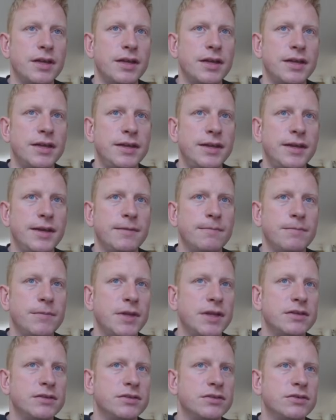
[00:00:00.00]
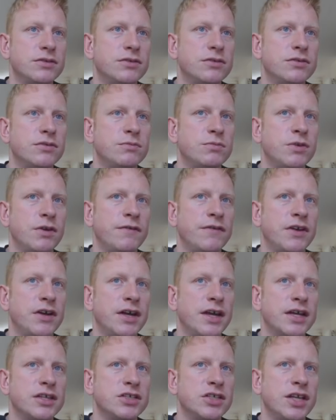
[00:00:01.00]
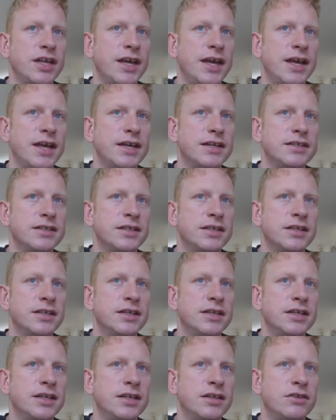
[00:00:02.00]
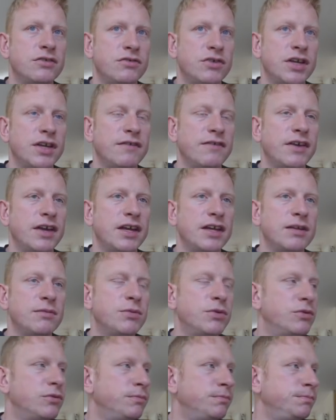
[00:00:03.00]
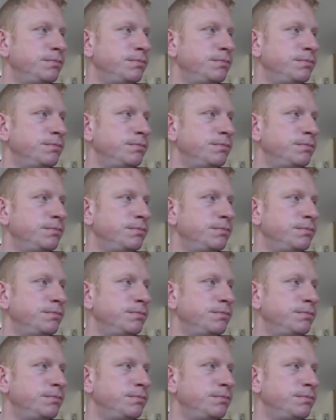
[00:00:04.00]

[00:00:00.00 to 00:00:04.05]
yeah, that's good profit. I actually had 3 available